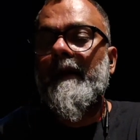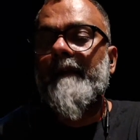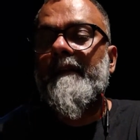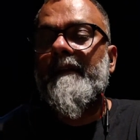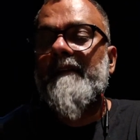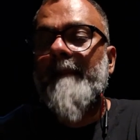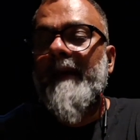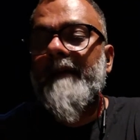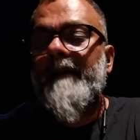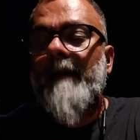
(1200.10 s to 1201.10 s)
This is the
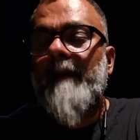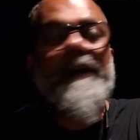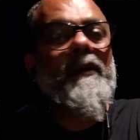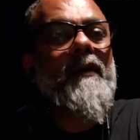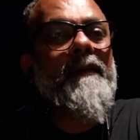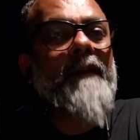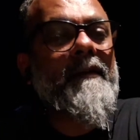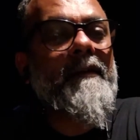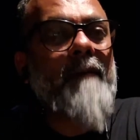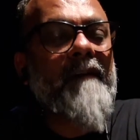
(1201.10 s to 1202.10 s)
biggest update on
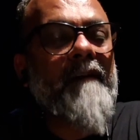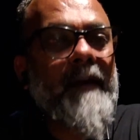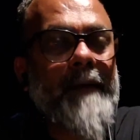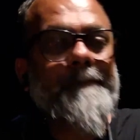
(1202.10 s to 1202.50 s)
Tejas Mark 1A.